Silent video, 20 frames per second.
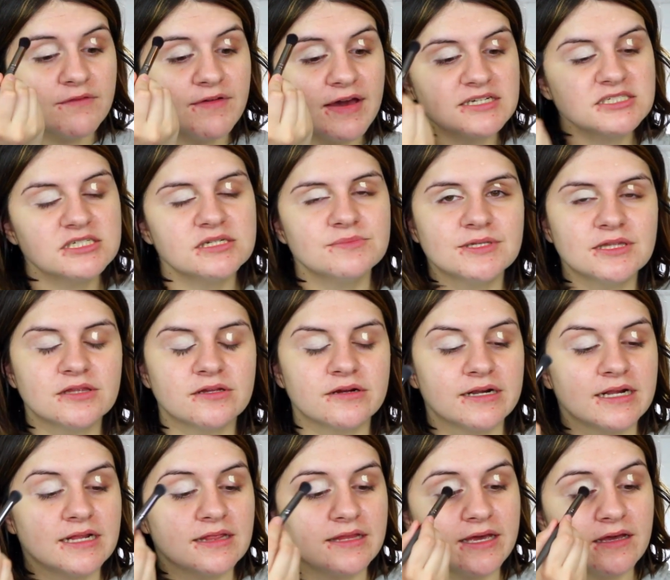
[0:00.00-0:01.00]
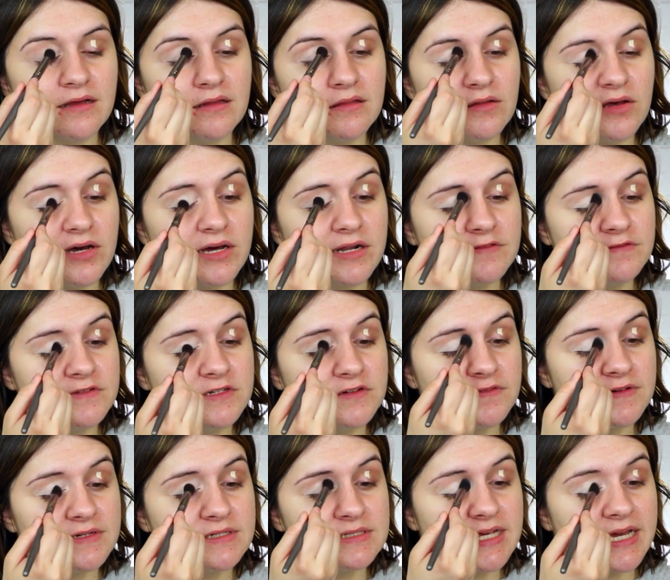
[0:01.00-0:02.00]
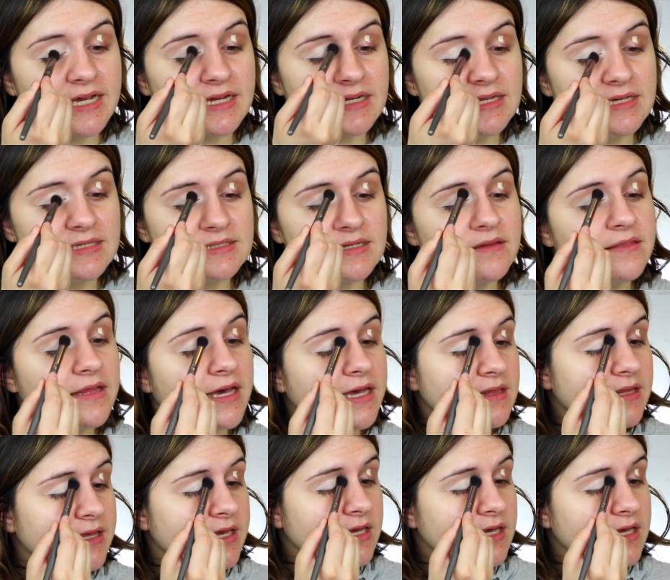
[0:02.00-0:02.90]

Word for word: I've actually been learning like a lot of different techniques online.